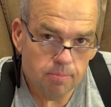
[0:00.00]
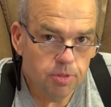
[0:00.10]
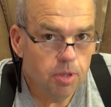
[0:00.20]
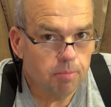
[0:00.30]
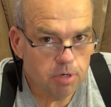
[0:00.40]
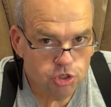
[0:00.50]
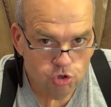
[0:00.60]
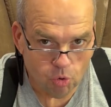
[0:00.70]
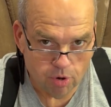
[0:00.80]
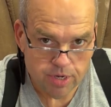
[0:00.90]
The
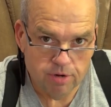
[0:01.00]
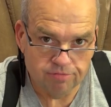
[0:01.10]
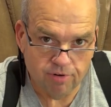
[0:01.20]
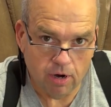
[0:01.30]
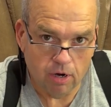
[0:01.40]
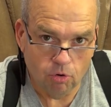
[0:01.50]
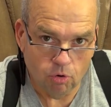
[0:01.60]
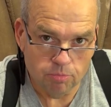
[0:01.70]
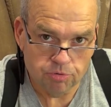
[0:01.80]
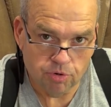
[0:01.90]
majority of fire
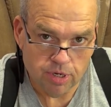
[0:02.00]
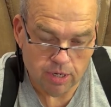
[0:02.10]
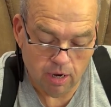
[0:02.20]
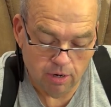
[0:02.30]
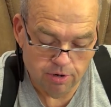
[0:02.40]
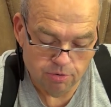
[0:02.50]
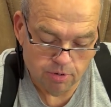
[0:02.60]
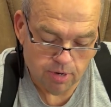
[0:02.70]
alarms are in conduit.